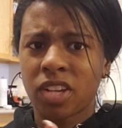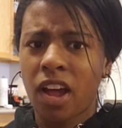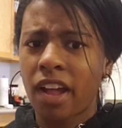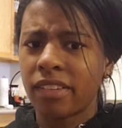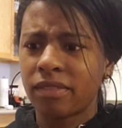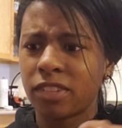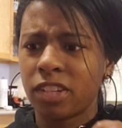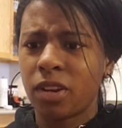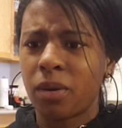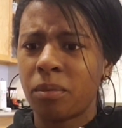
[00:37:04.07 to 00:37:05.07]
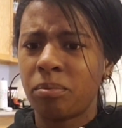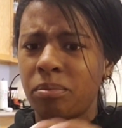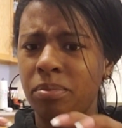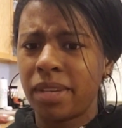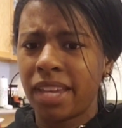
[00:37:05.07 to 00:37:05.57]
taught, you know,
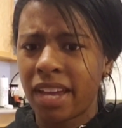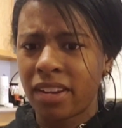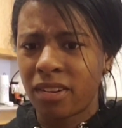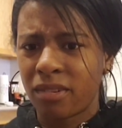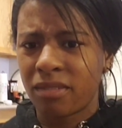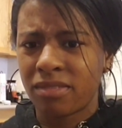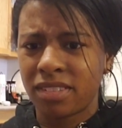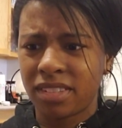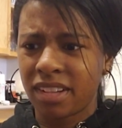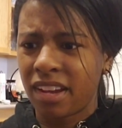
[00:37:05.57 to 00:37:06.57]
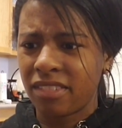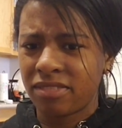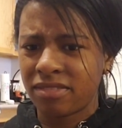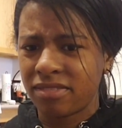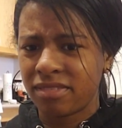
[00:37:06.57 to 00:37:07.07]
piano stuff
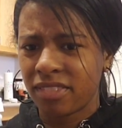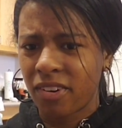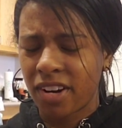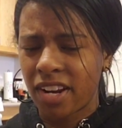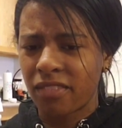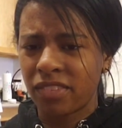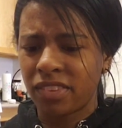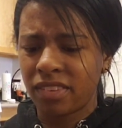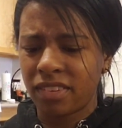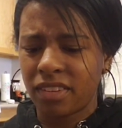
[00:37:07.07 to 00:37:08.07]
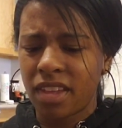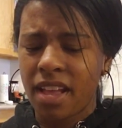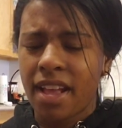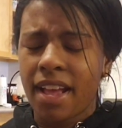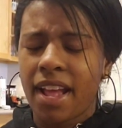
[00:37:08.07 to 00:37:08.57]
or whatever.
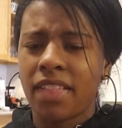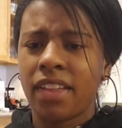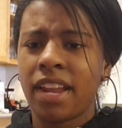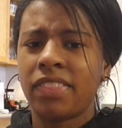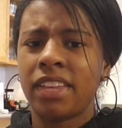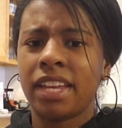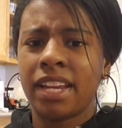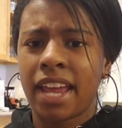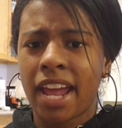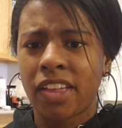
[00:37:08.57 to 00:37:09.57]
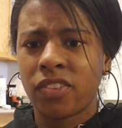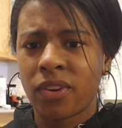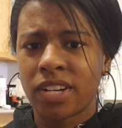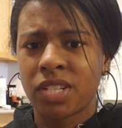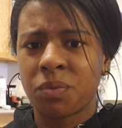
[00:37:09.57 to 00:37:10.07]
And then I think in 8th
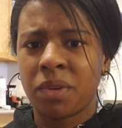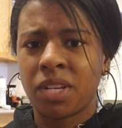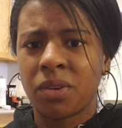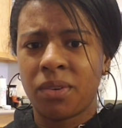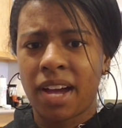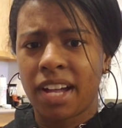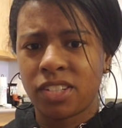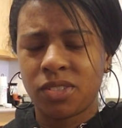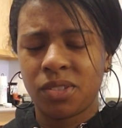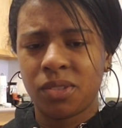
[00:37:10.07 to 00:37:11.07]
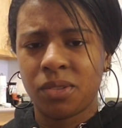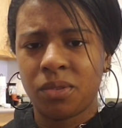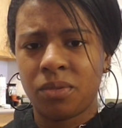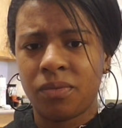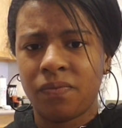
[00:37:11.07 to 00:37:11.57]
grade is when you got
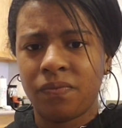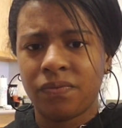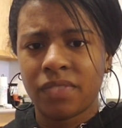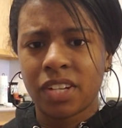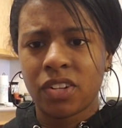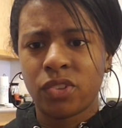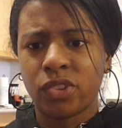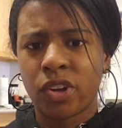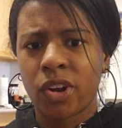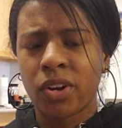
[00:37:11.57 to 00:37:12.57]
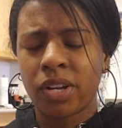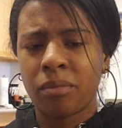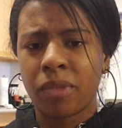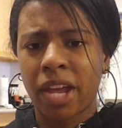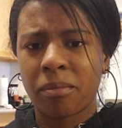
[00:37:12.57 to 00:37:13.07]
to learn
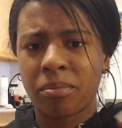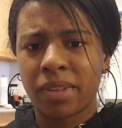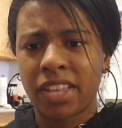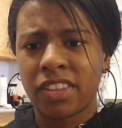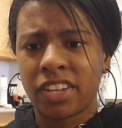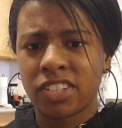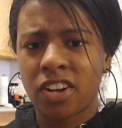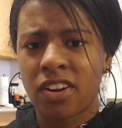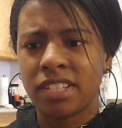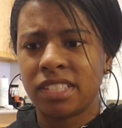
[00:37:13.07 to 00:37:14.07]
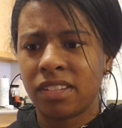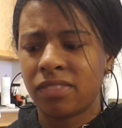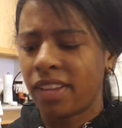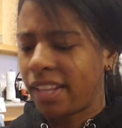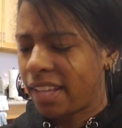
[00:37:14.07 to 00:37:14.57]
and like play the guitar and stuff
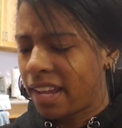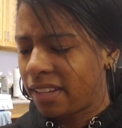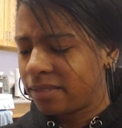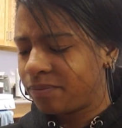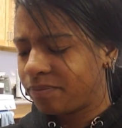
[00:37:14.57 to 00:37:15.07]
like that.